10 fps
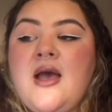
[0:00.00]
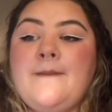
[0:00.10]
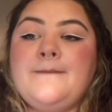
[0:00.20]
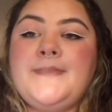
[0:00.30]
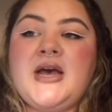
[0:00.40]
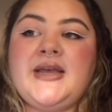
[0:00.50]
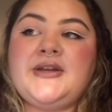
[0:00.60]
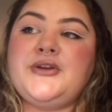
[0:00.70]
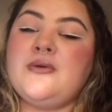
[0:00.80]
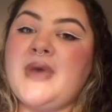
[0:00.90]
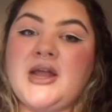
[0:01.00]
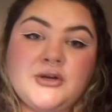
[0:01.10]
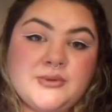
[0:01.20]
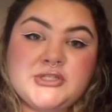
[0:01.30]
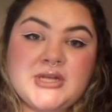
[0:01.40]
but no
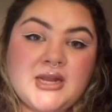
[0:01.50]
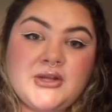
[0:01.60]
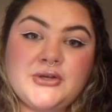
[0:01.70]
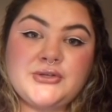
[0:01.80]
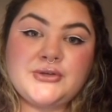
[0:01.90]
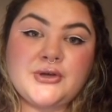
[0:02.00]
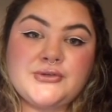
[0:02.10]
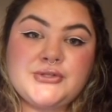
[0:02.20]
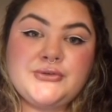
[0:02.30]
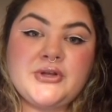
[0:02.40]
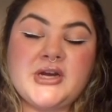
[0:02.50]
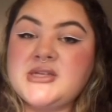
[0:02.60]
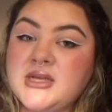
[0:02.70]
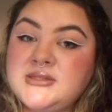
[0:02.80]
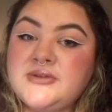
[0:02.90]
matter which dining hall you go to, there are
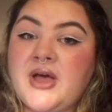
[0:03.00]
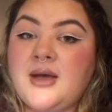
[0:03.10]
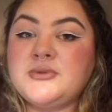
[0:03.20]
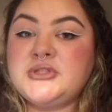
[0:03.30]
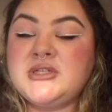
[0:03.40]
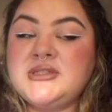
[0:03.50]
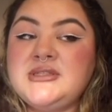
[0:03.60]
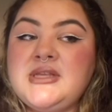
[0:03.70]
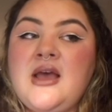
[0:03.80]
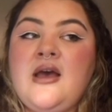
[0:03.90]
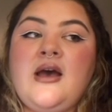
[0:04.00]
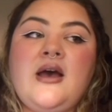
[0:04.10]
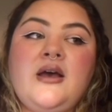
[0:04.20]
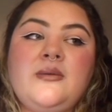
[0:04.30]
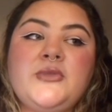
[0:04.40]
tons of options.
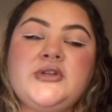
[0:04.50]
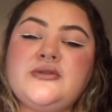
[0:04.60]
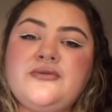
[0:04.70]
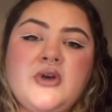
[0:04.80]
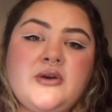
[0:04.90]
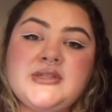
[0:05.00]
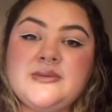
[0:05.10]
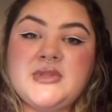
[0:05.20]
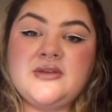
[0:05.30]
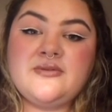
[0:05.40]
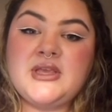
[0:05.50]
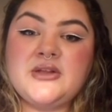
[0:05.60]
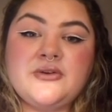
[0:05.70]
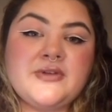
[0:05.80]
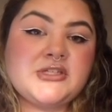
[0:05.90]
There's always something
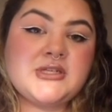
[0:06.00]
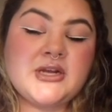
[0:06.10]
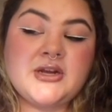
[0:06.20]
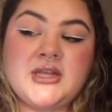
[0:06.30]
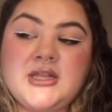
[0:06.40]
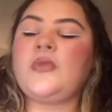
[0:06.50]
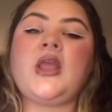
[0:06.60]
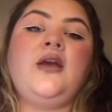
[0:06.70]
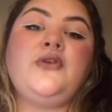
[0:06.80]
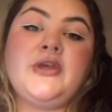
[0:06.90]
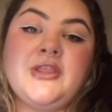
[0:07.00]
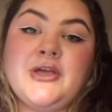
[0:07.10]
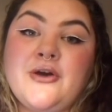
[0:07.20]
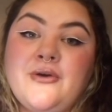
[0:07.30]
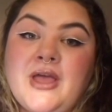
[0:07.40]
vegan or vegetarian. If you get the
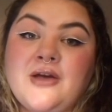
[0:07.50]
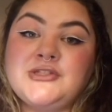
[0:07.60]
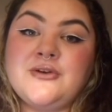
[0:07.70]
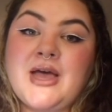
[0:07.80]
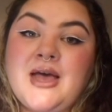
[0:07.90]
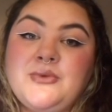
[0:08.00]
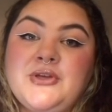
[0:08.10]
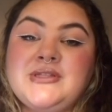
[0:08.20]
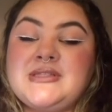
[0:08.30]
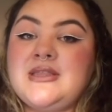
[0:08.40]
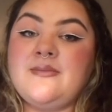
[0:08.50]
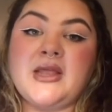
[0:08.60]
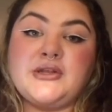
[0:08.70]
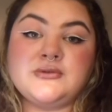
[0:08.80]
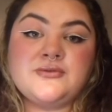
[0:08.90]
Go Gaucho app, you can see the
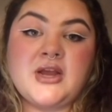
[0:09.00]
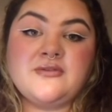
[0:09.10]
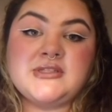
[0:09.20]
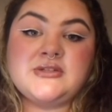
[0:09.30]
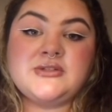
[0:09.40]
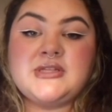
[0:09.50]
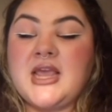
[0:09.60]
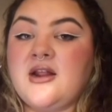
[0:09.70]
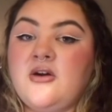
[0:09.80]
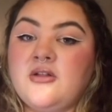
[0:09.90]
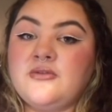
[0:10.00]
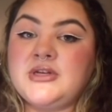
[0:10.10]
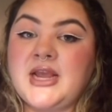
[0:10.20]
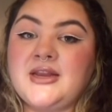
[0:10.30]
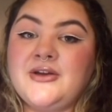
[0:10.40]
menus for every single day at all of the
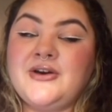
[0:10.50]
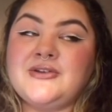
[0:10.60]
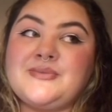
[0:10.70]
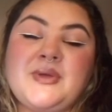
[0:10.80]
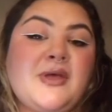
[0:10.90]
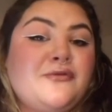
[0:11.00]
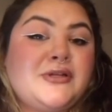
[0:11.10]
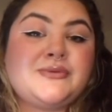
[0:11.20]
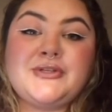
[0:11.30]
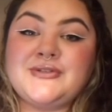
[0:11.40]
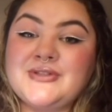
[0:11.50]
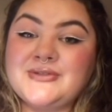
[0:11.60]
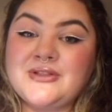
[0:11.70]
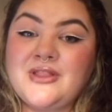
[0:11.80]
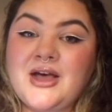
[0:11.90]
dining halls. Me and my friends would use
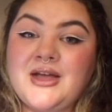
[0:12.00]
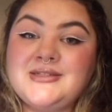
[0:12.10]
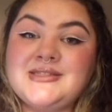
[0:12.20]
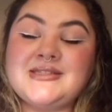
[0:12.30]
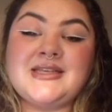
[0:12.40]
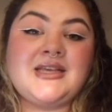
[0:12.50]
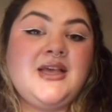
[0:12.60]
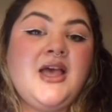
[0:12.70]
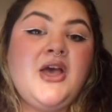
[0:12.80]
those a lot to see